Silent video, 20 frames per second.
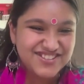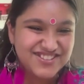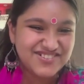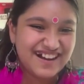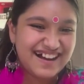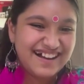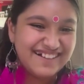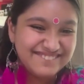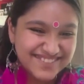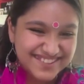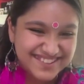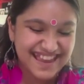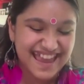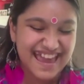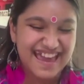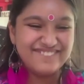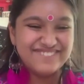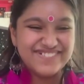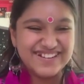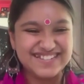drums,
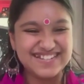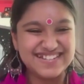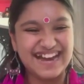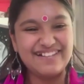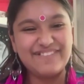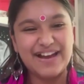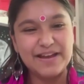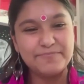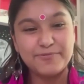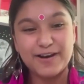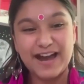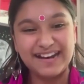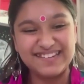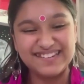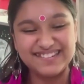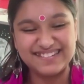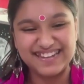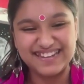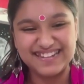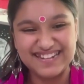every time I
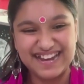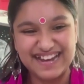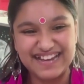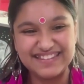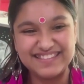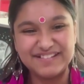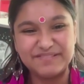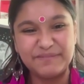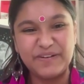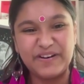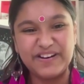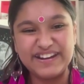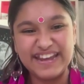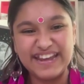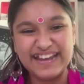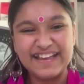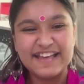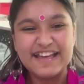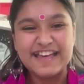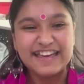practice guitar in the
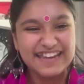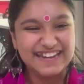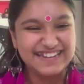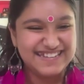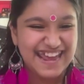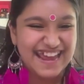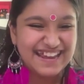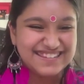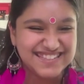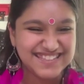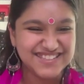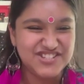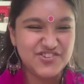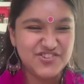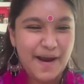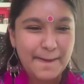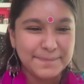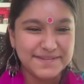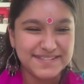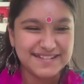morning, he takes his
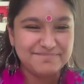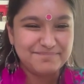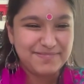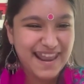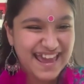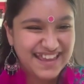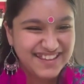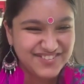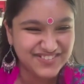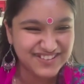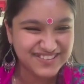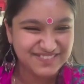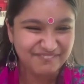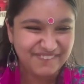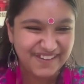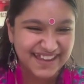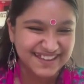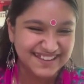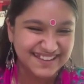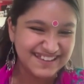drums and plays with
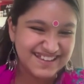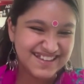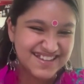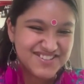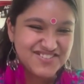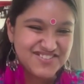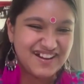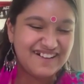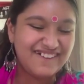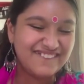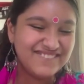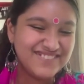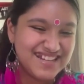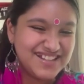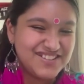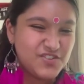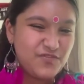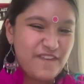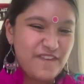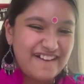me. So I'm
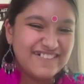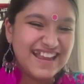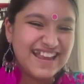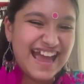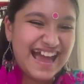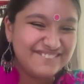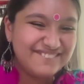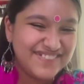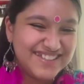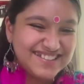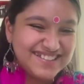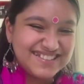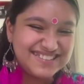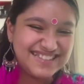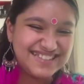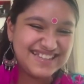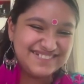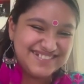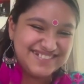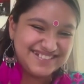just very happy to
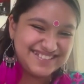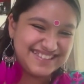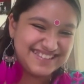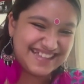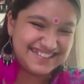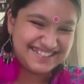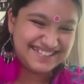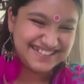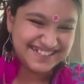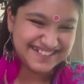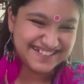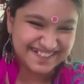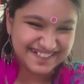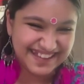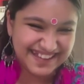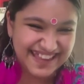see him doing that too.